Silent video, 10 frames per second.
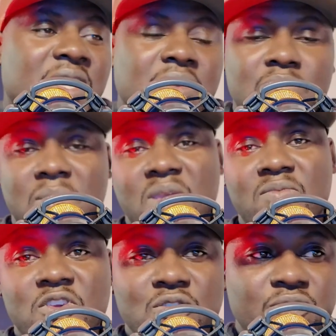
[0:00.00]
that
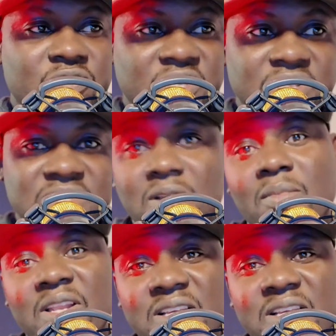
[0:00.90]
maybe you've seen some,